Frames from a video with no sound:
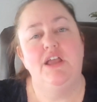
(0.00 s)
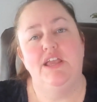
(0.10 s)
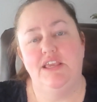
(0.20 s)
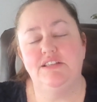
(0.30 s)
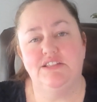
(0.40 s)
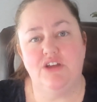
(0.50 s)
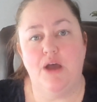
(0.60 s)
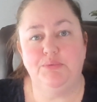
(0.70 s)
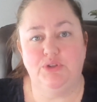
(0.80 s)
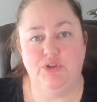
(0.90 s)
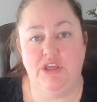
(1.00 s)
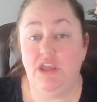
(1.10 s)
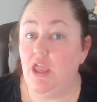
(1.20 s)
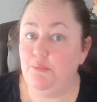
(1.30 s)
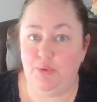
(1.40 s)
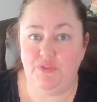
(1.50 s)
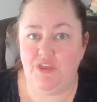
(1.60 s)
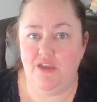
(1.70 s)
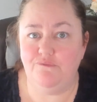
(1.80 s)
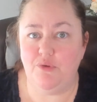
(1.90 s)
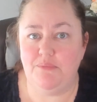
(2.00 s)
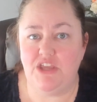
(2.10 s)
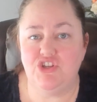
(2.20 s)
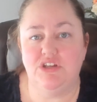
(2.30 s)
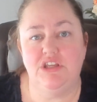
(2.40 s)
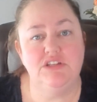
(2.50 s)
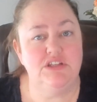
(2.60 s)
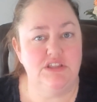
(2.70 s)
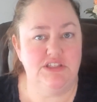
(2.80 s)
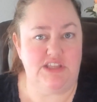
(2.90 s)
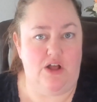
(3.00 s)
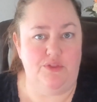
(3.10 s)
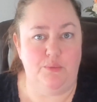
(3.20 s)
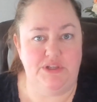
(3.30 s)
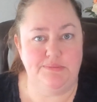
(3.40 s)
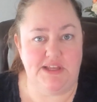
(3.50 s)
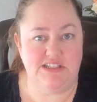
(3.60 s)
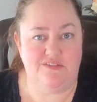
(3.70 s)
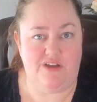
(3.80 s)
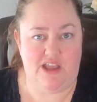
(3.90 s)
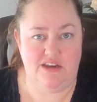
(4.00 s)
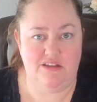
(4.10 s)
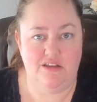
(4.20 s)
it stopped looking and put the information into the cell that we specified.